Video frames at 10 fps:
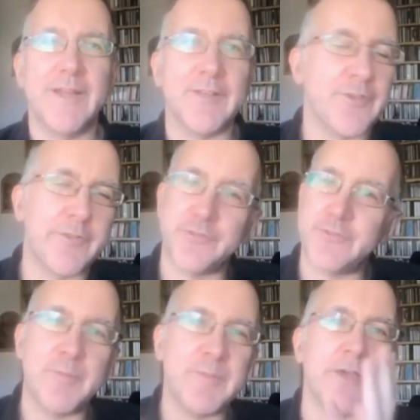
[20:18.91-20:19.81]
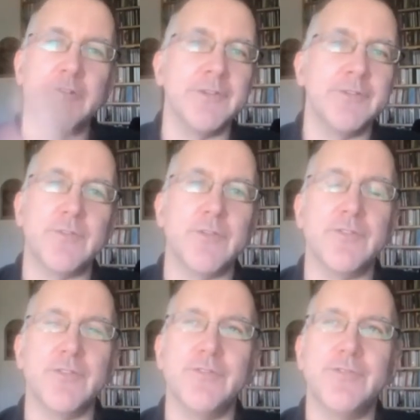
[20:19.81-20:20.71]
And so there's so many other
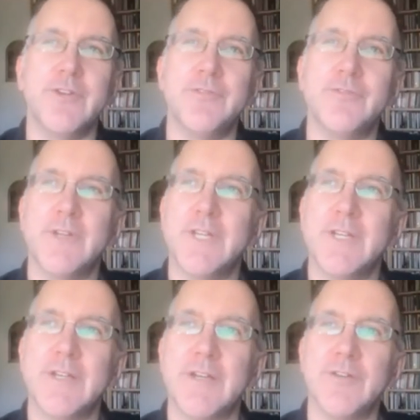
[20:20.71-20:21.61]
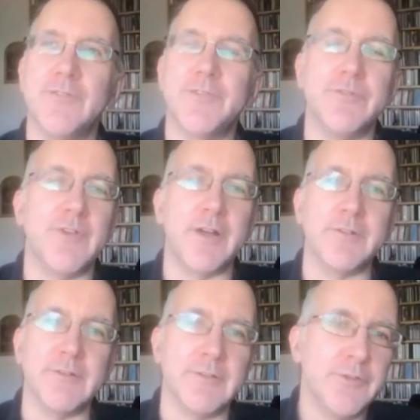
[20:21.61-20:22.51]
instances of sort of
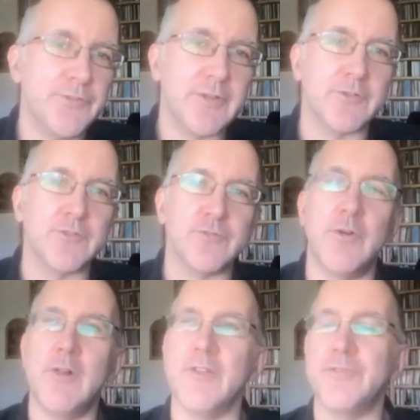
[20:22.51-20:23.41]
Wagner losing control,